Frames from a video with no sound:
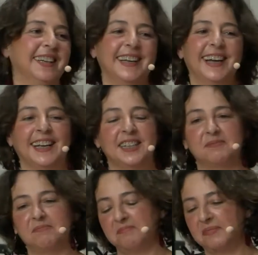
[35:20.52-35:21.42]
And
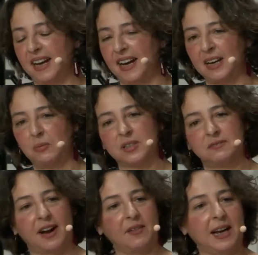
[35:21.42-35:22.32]
I was
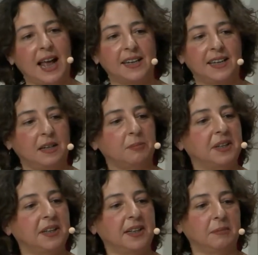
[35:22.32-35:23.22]
very lucky in the
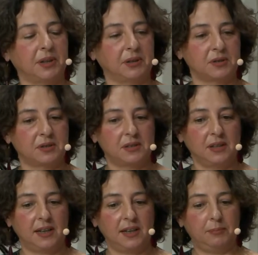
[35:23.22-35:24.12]
beginning because
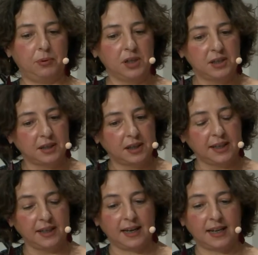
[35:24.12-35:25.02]

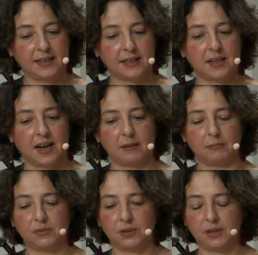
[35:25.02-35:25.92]
politically at that
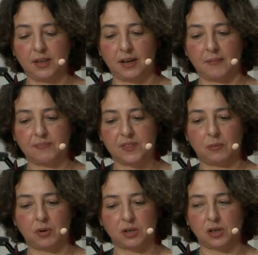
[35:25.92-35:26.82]
time there
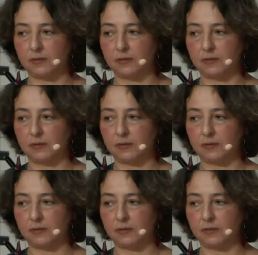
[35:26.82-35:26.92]
was a lot of